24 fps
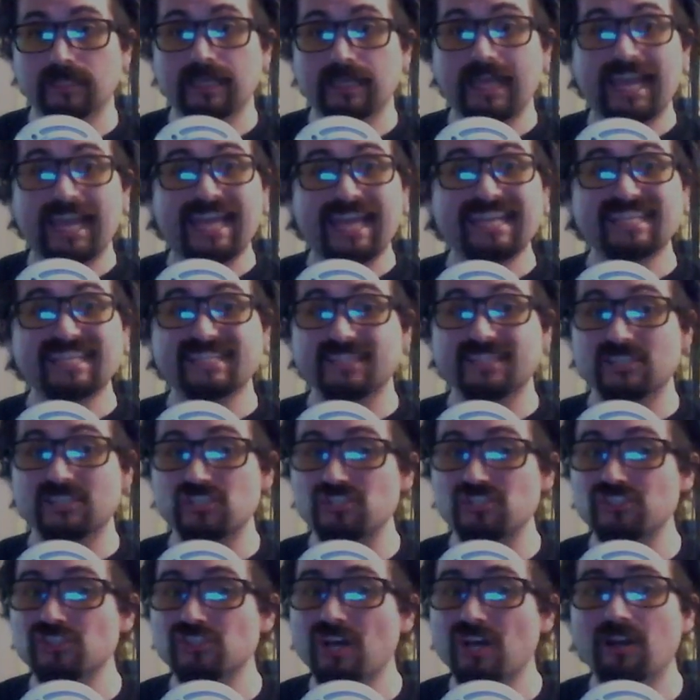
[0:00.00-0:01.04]
And it's a
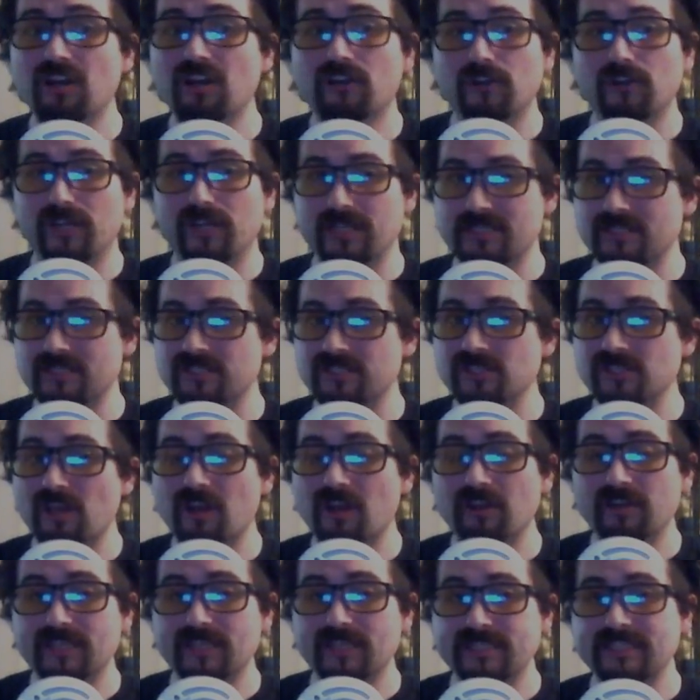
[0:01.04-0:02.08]
sorry,
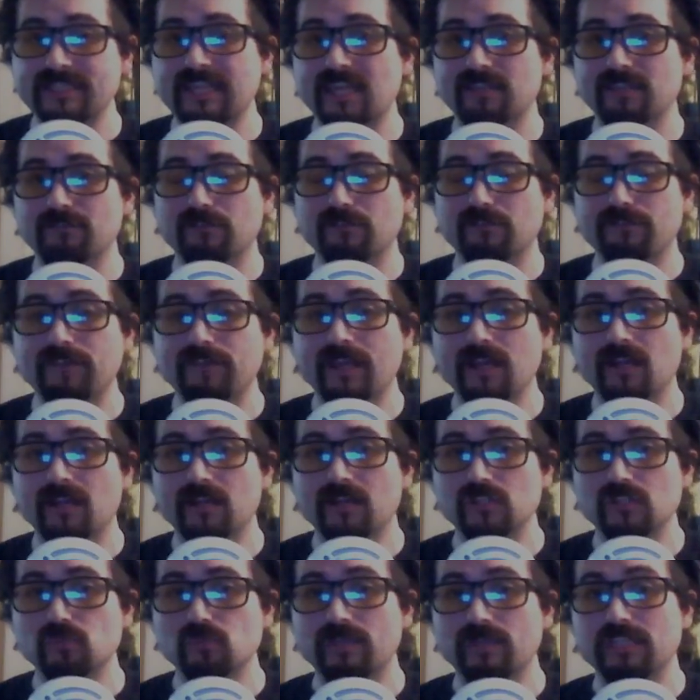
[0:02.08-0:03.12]
sorry state of
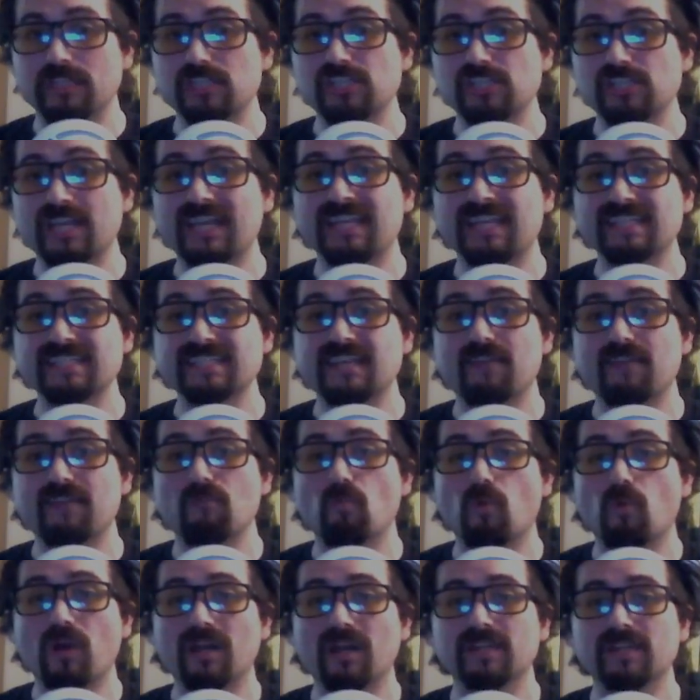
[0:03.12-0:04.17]
affairs when the Chinese have
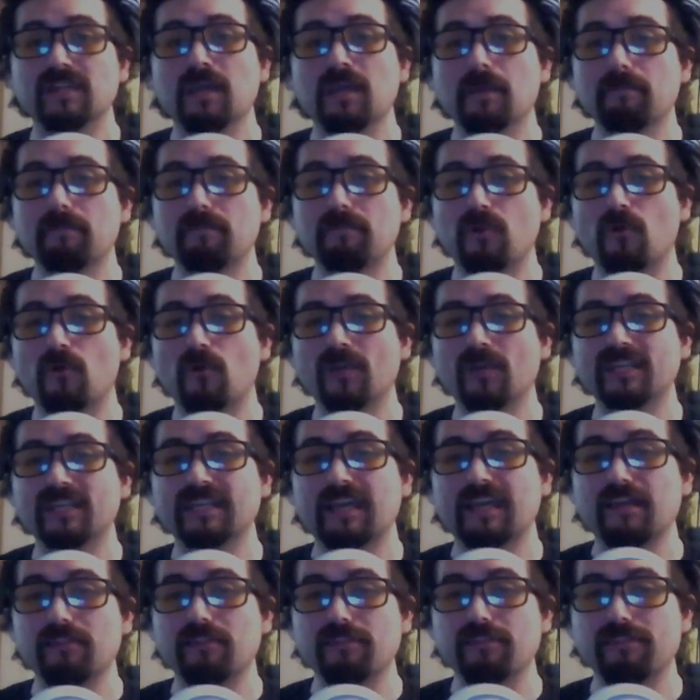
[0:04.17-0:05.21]

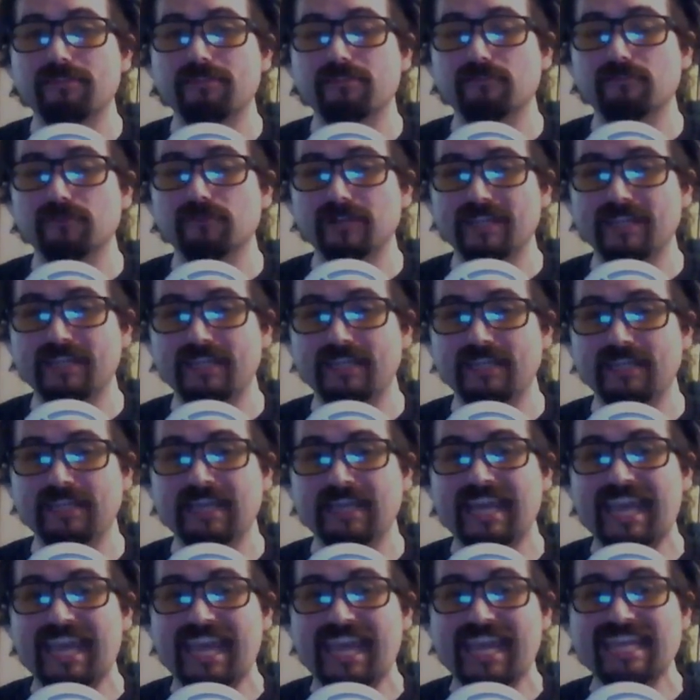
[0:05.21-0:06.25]

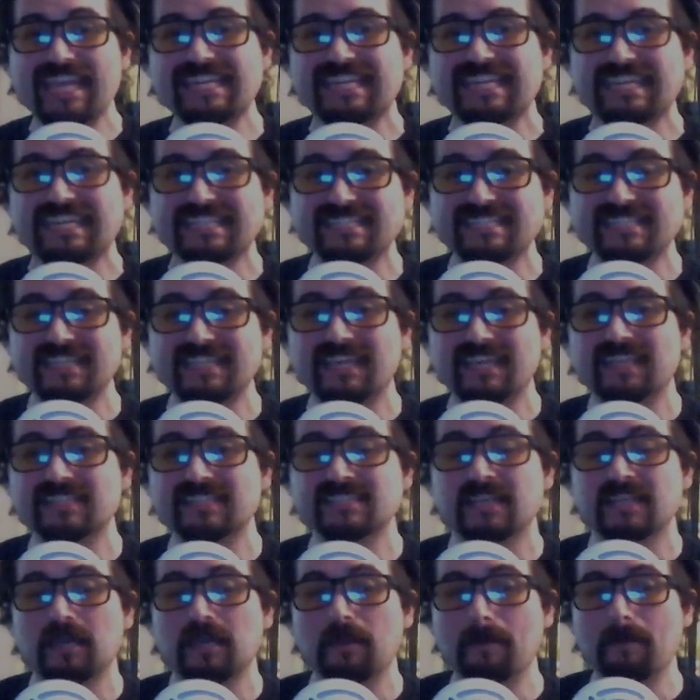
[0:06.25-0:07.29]
1.386
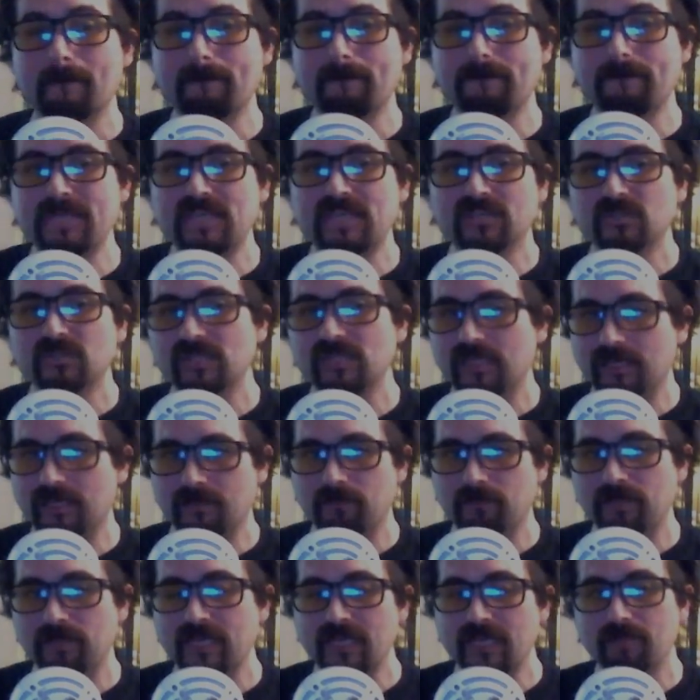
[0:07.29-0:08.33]
billion
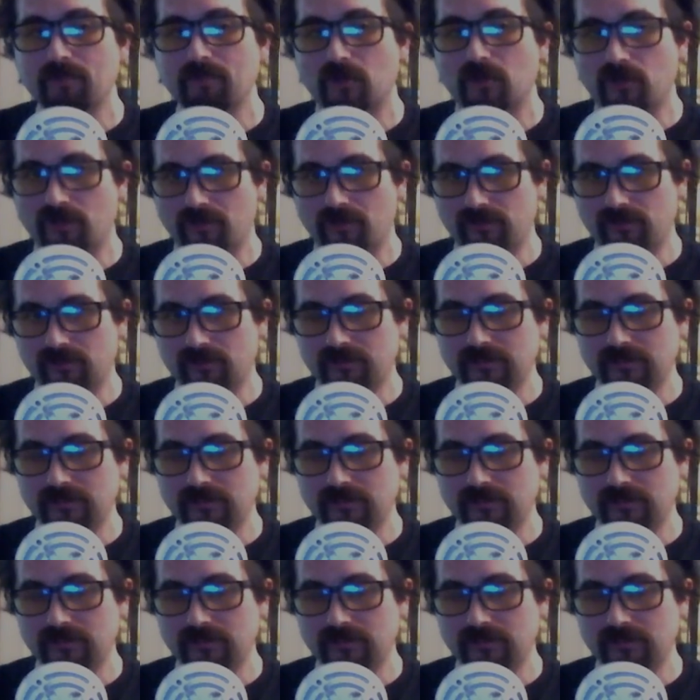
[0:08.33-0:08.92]
people